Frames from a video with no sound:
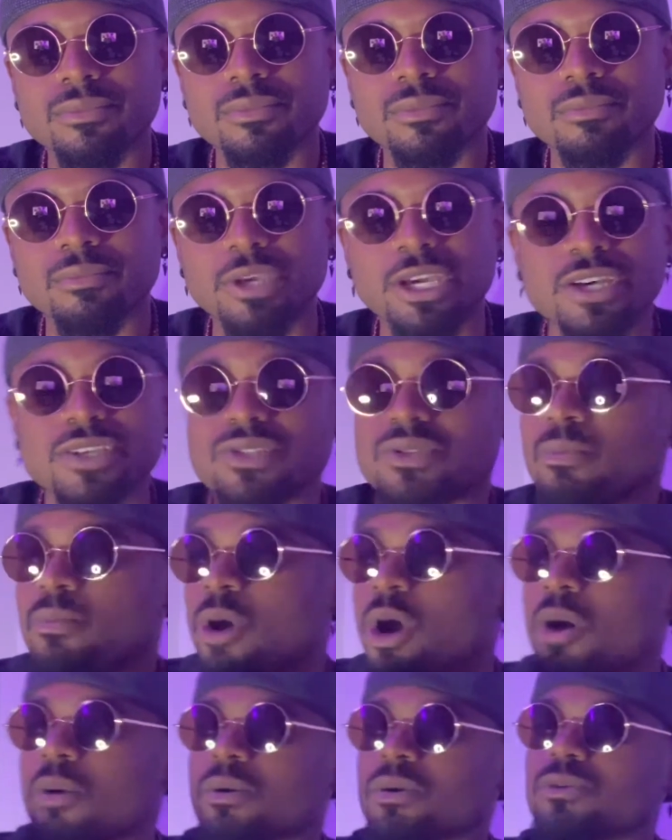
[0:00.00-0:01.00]
Because
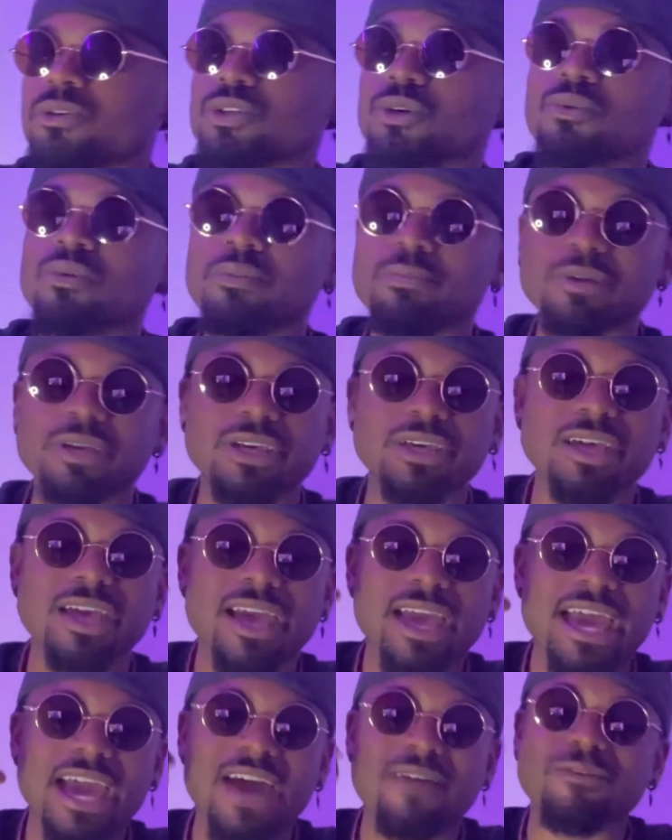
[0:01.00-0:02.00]
tomorrow you will
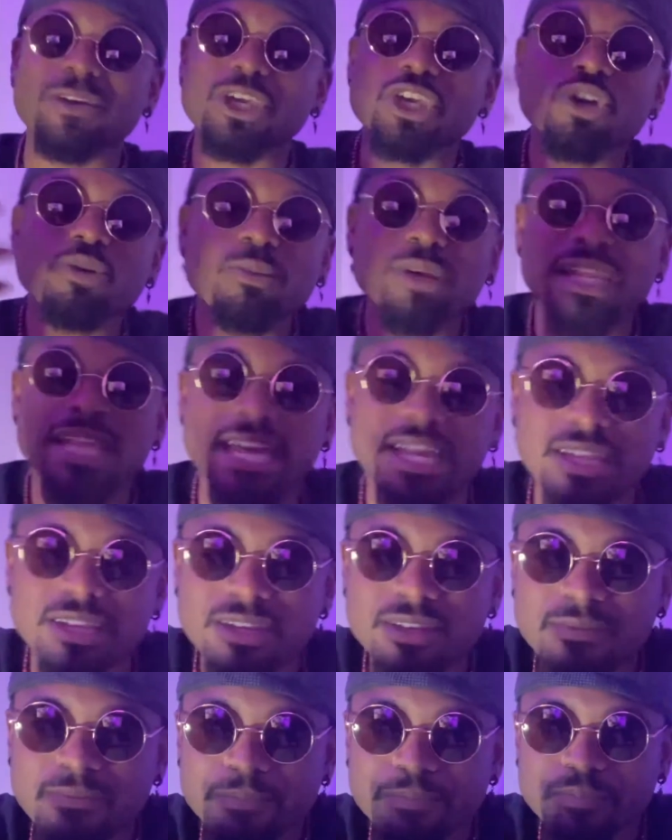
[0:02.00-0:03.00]
have
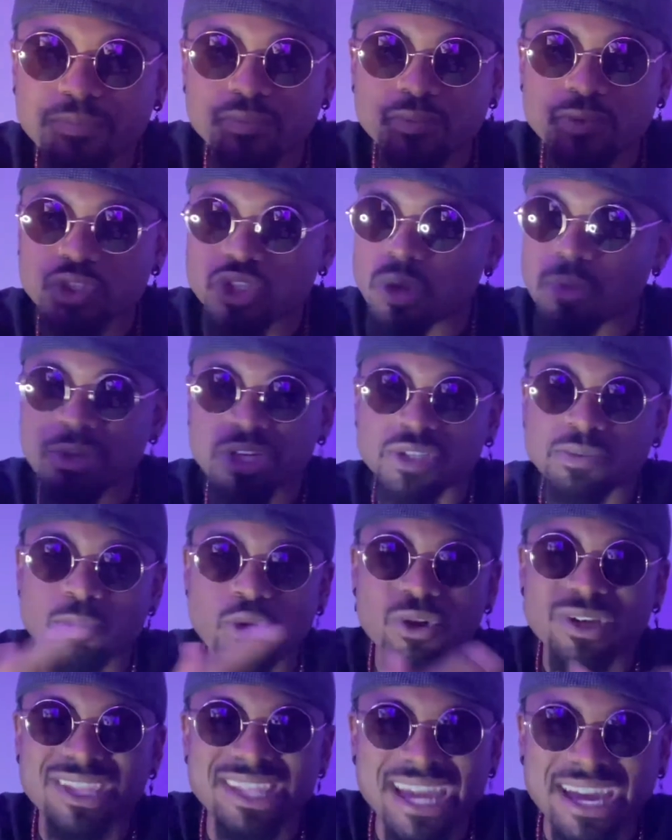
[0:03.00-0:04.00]
accumulated so much more
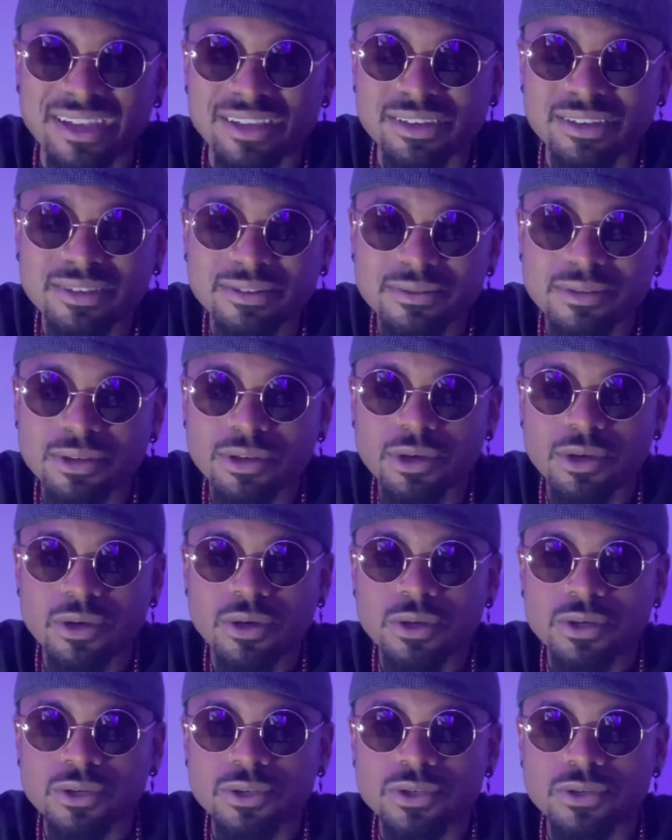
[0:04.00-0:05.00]
data.
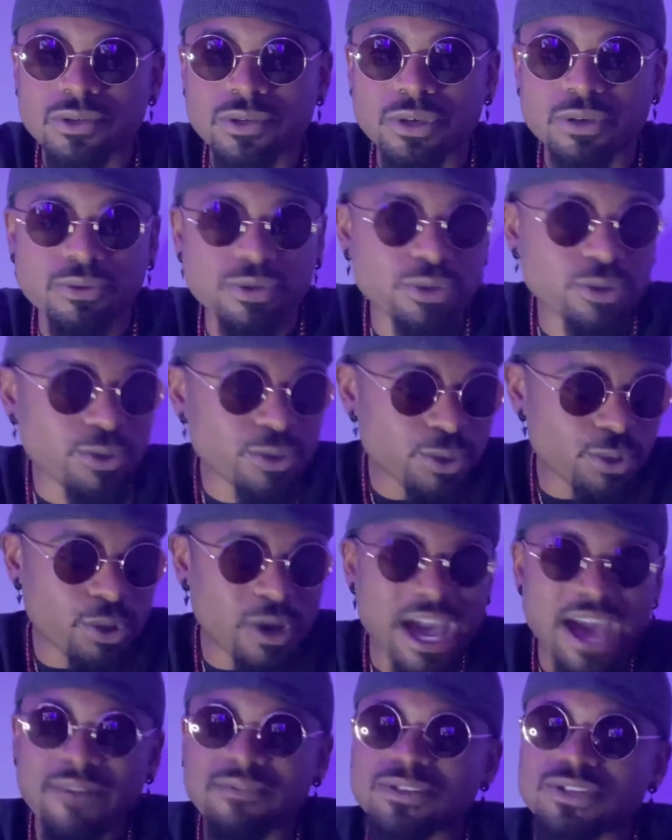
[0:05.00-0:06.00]
You'll
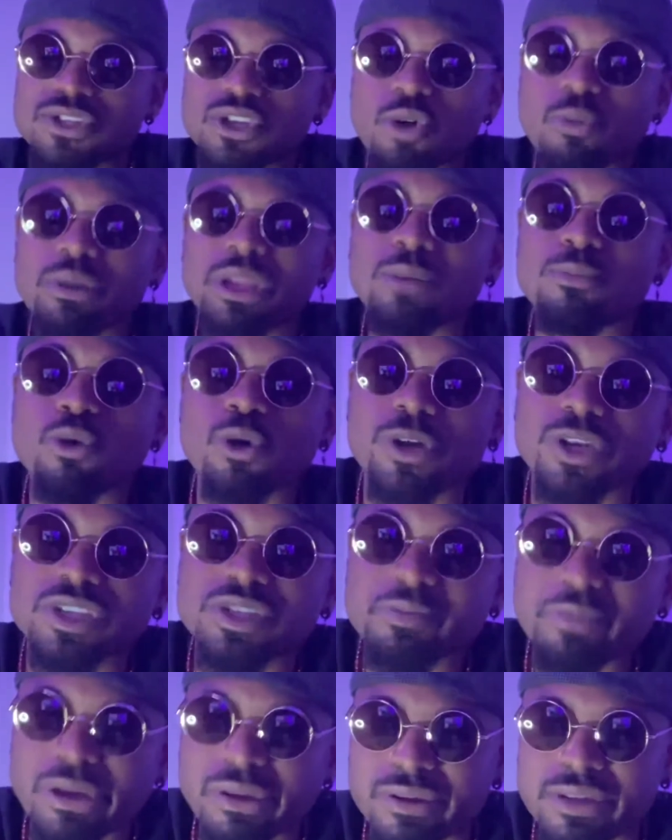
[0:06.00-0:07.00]
have so many more
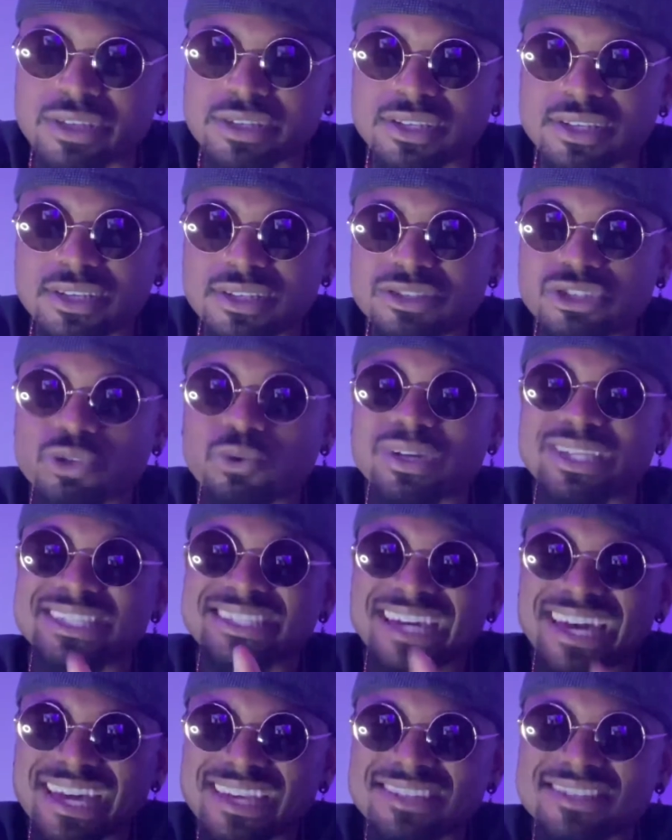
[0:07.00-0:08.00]
experiences to
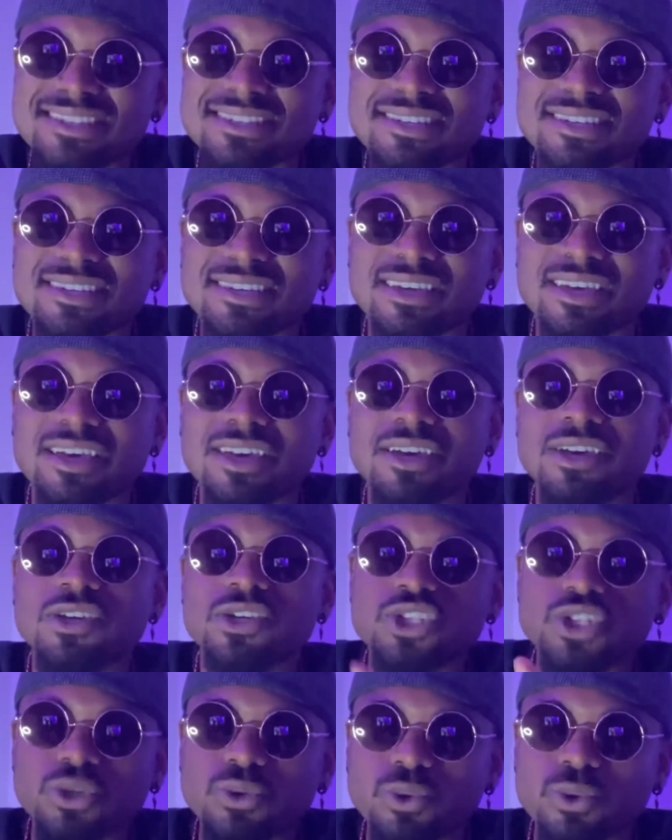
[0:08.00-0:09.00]
attest
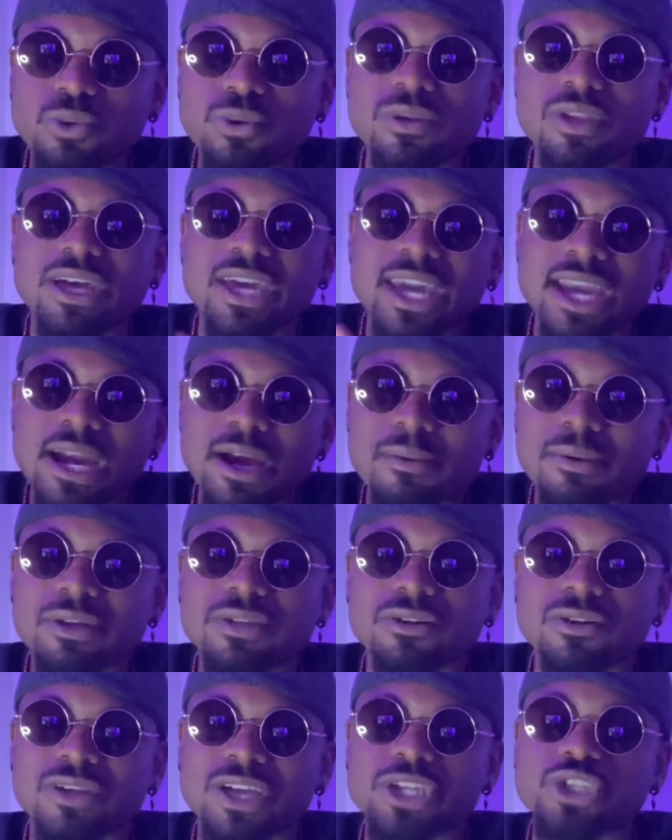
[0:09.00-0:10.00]
to the
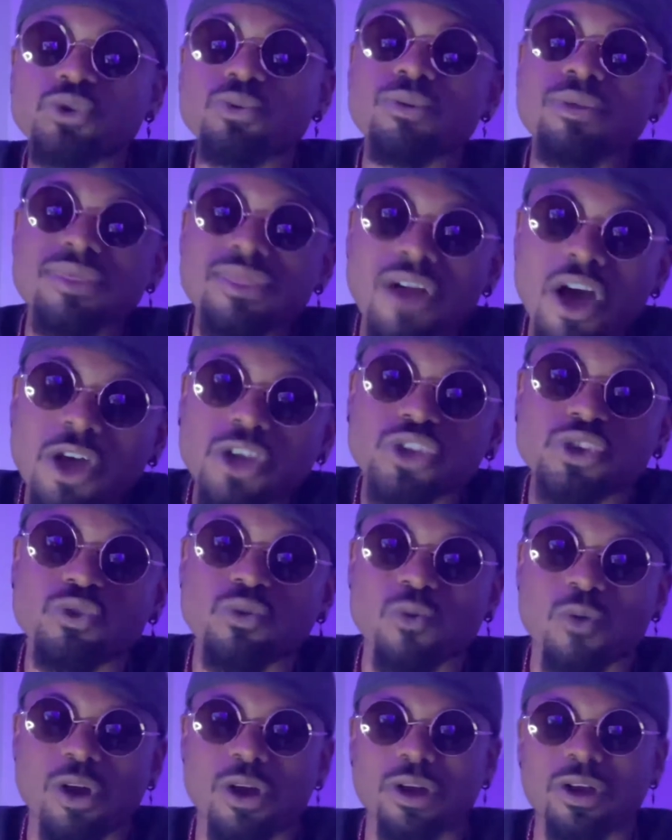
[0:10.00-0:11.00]
character that you thought you
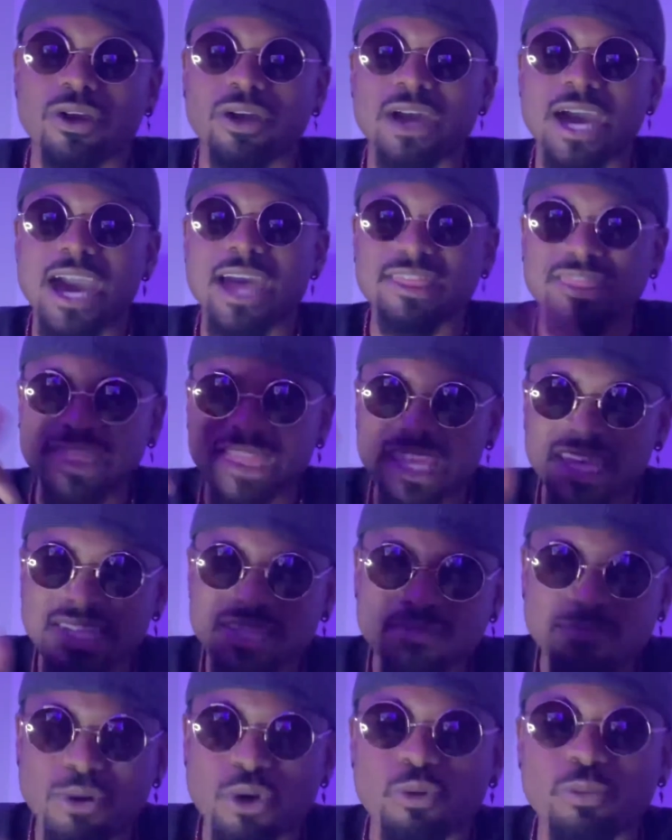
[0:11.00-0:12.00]
were at this
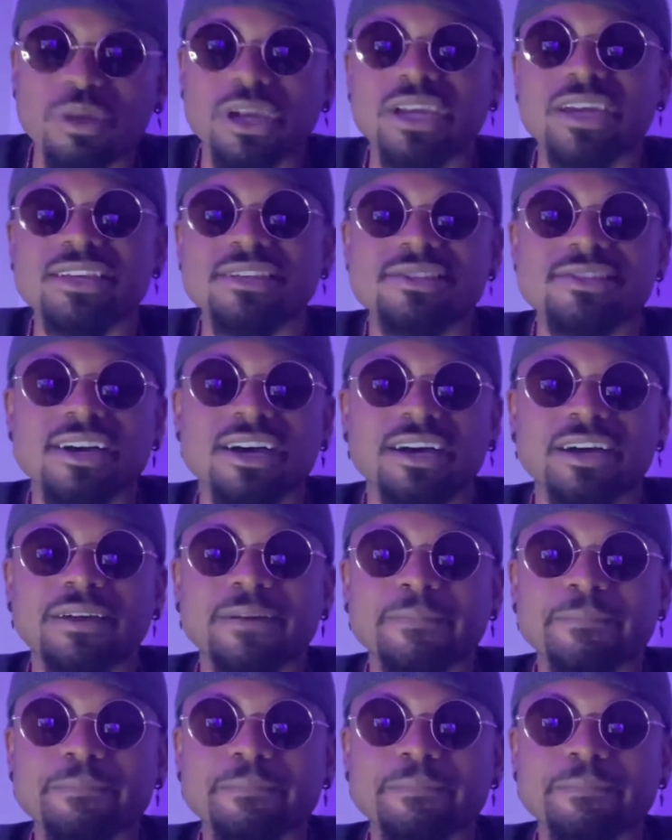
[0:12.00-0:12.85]
moment in time.